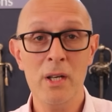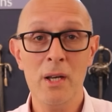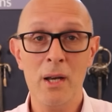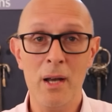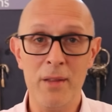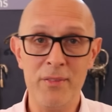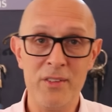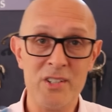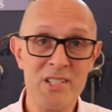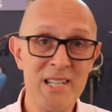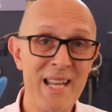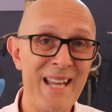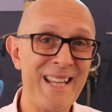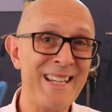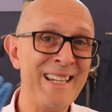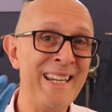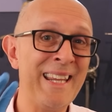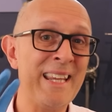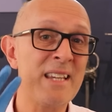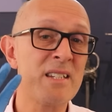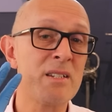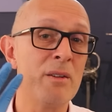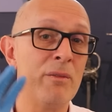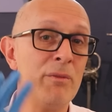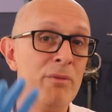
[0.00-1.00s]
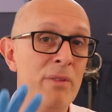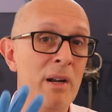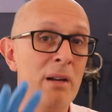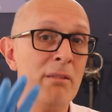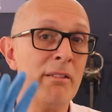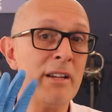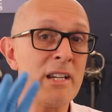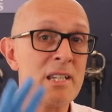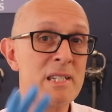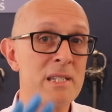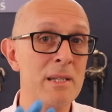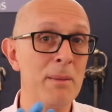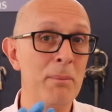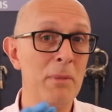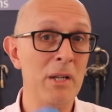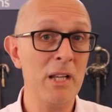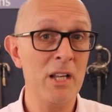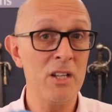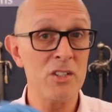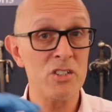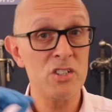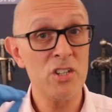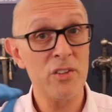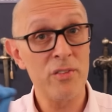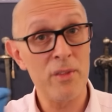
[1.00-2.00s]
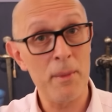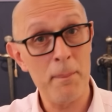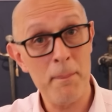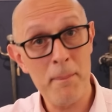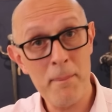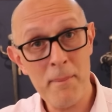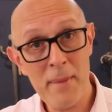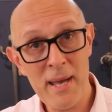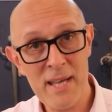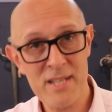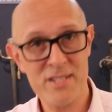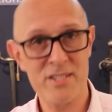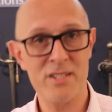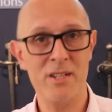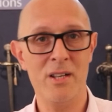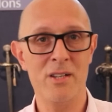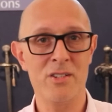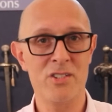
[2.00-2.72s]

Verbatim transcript: and the techniques are very similar to the messer,